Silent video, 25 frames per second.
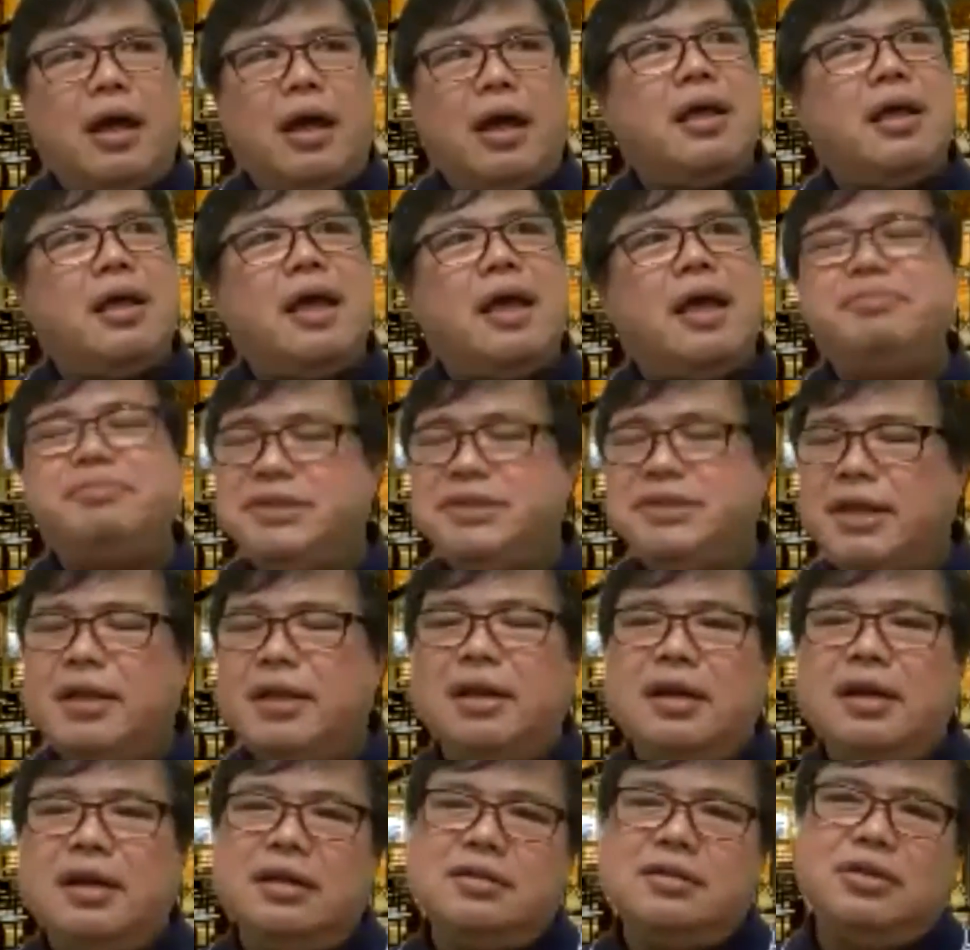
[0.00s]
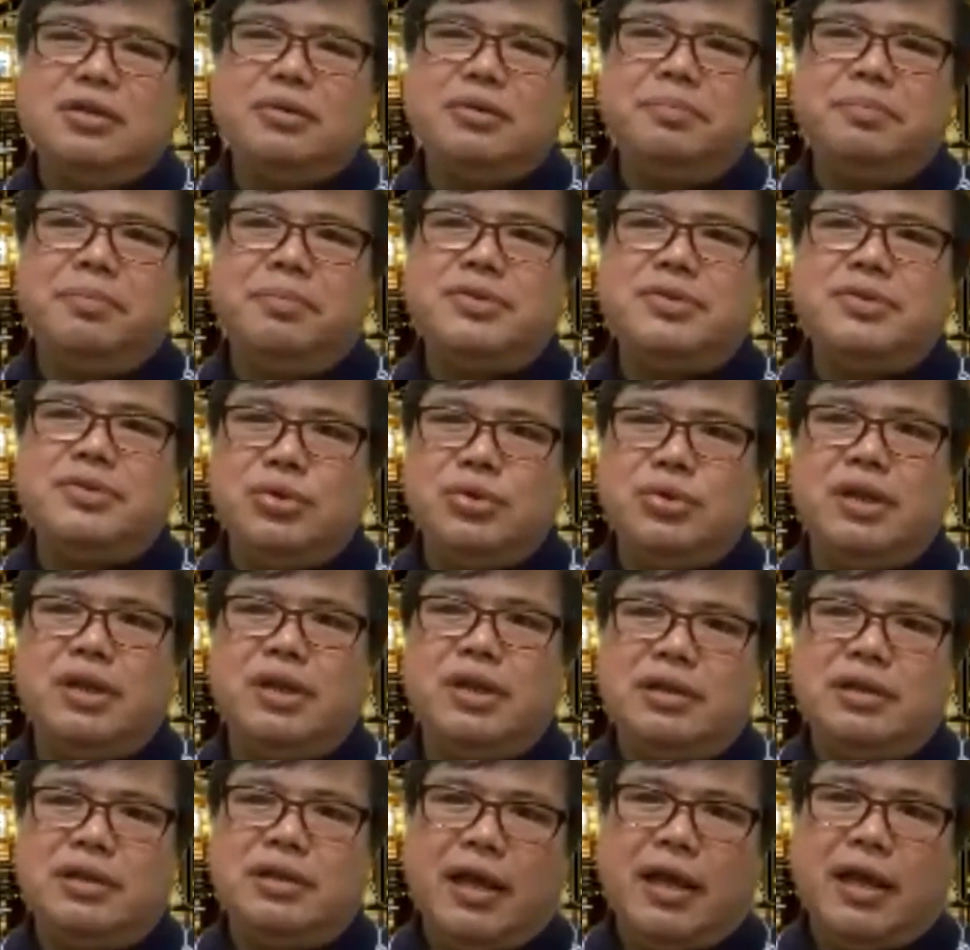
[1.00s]
seen a lot of students,
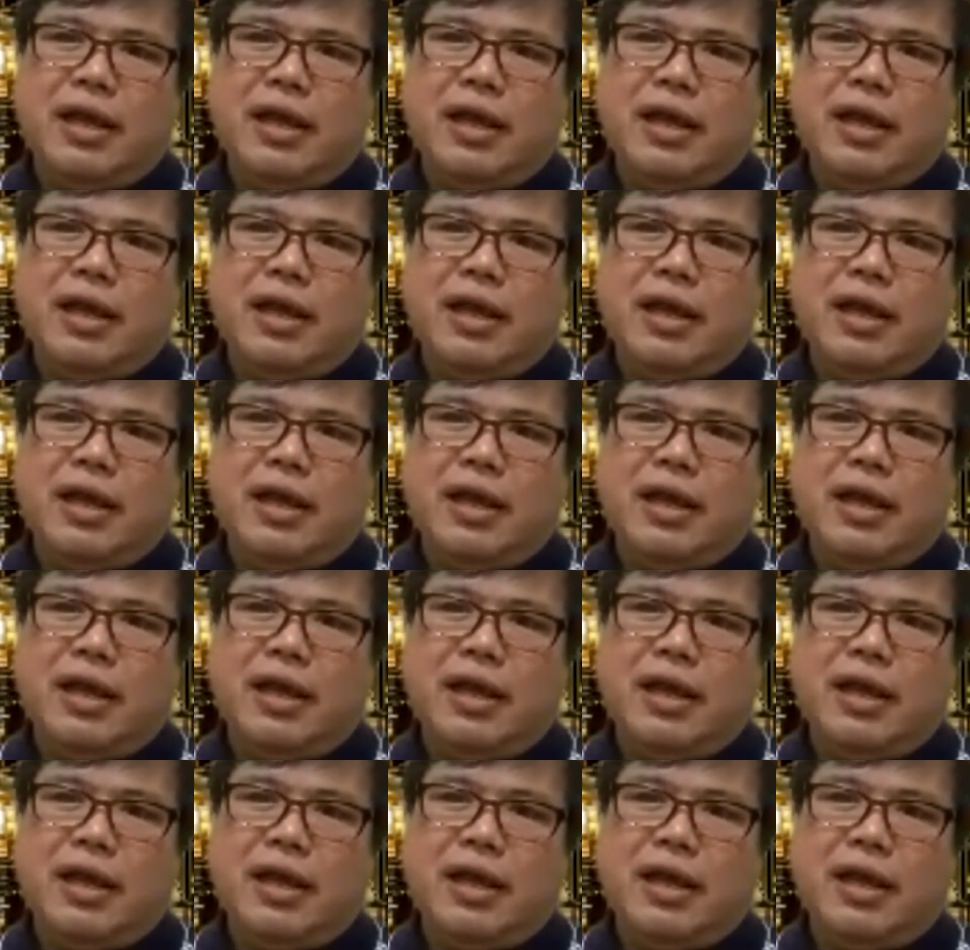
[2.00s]
like